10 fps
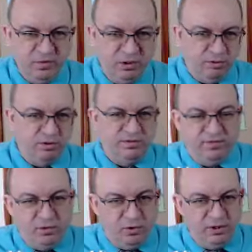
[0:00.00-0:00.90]
those
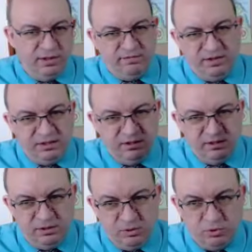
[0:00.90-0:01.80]
4, and
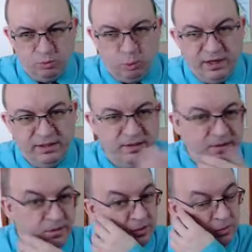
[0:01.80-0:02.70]
finally those 1
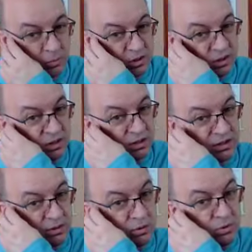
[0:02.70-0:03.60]
with
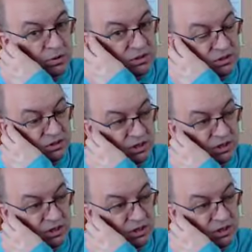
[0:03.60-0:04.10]
the oldest,